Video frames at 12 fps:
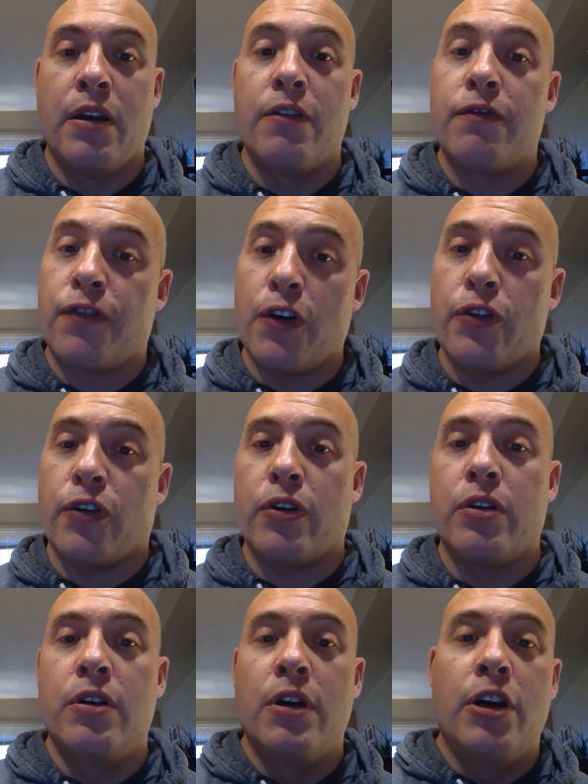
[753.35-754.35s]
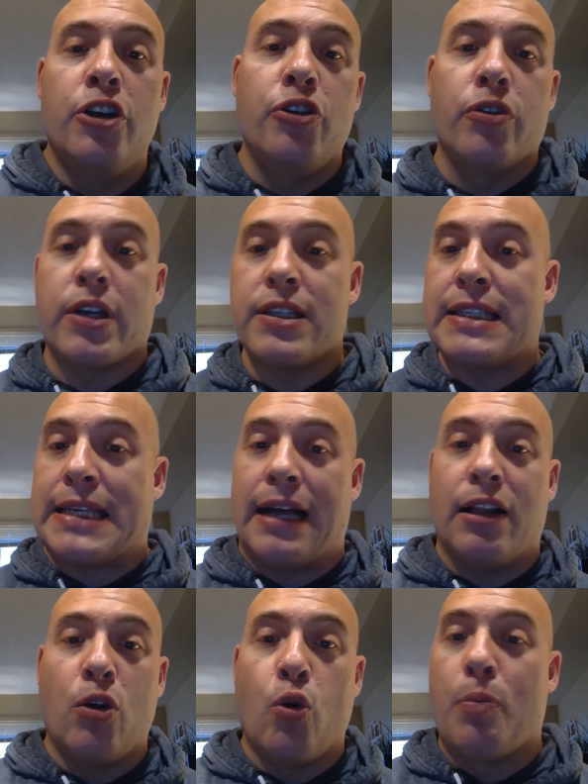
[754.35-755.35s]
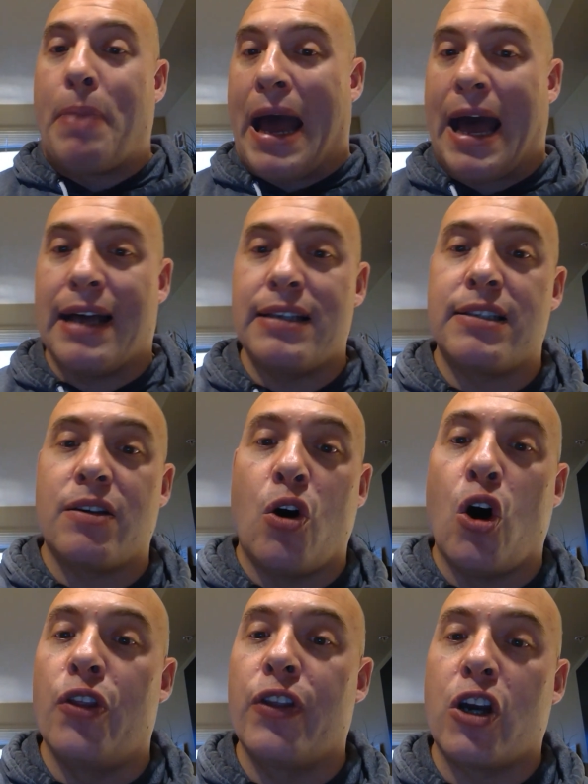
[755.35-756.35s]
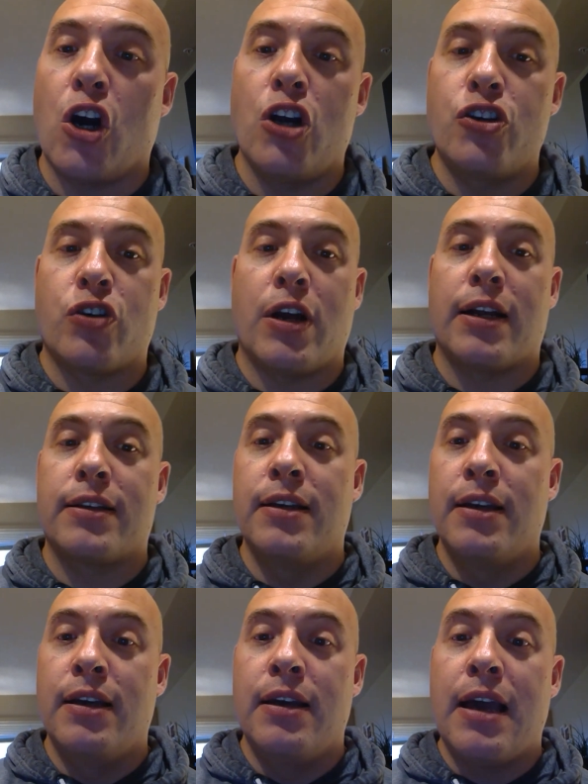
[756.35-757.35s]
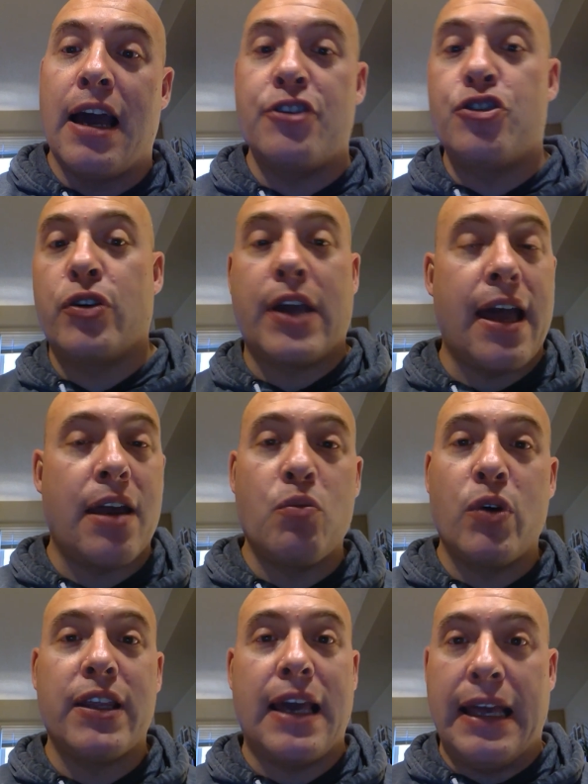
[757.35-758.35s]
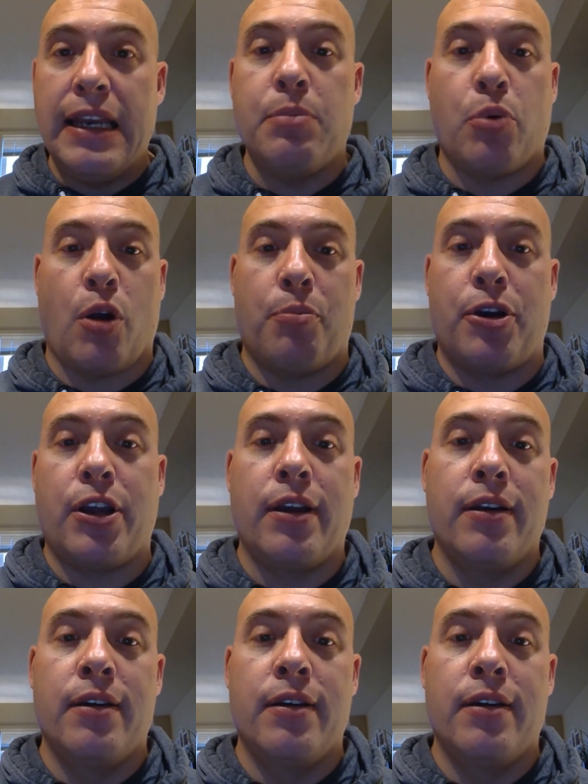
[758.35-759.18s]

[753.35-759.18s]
Further, you can sell or pass on the contract as you can with any property,